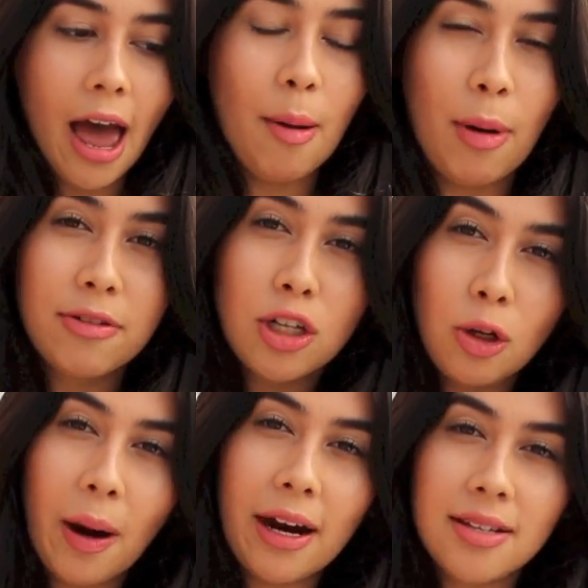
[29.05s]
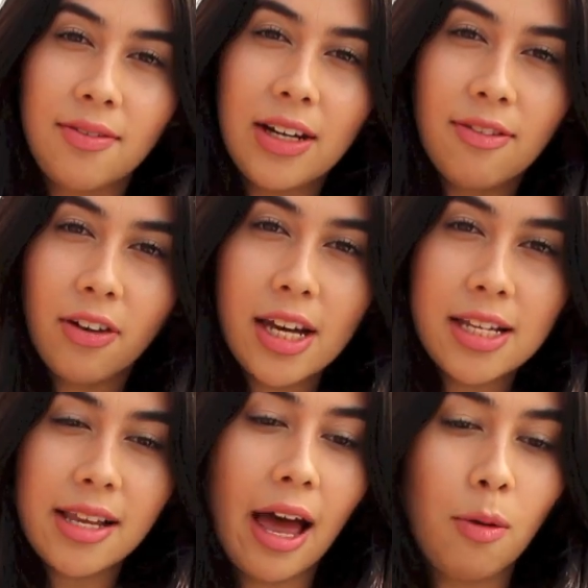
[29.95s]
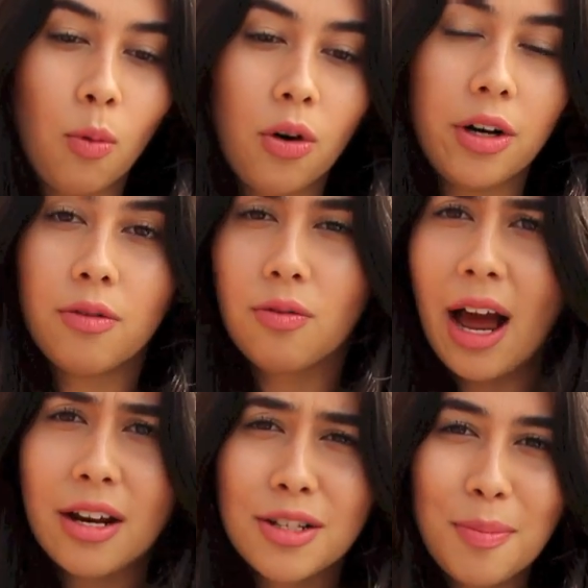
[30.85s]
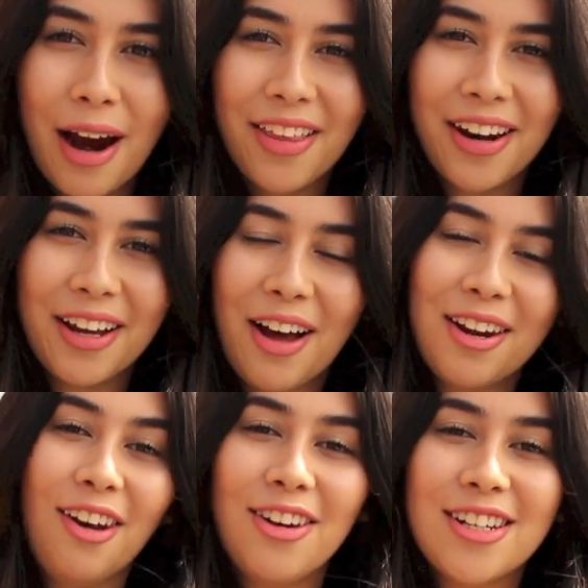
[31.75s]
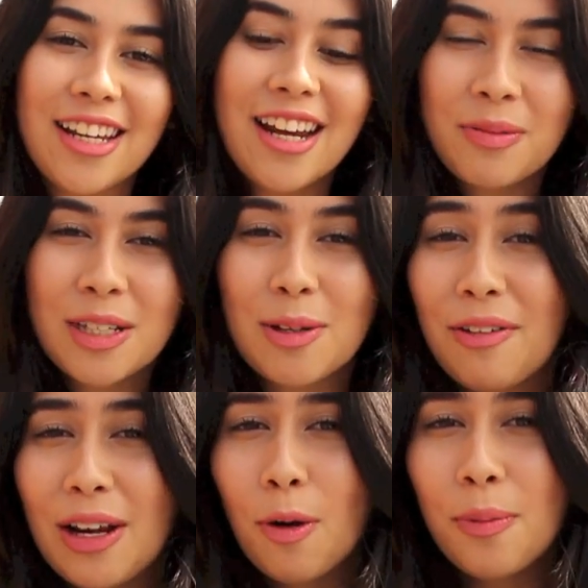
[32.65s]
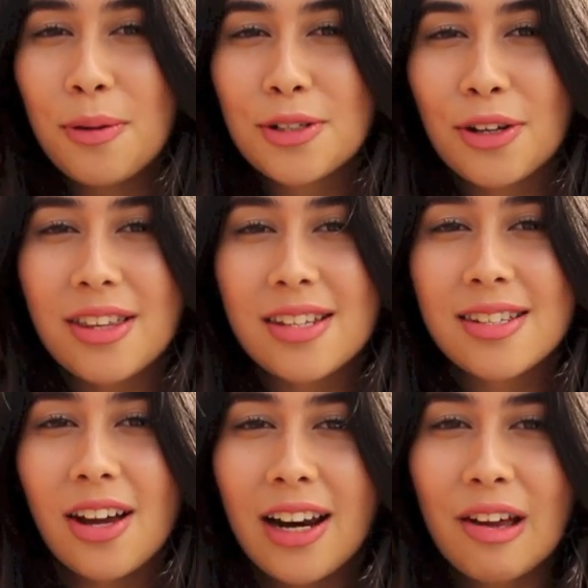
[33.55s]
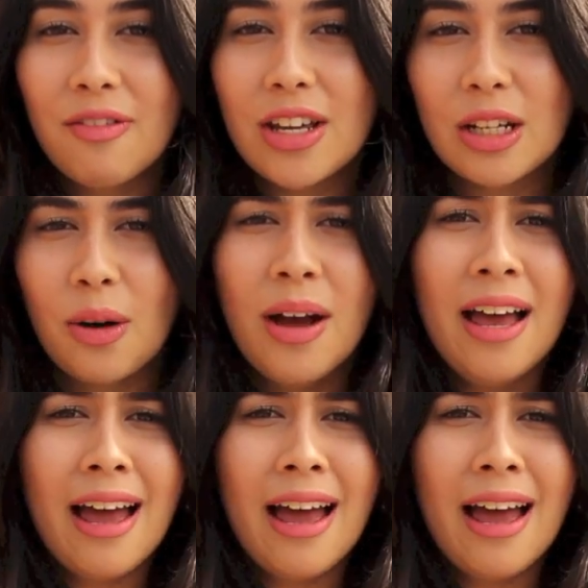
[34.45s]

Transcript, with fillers: Um, I have two pairs of Levi's and one random pair that I got in London. So I really hope you enjoy this styling video.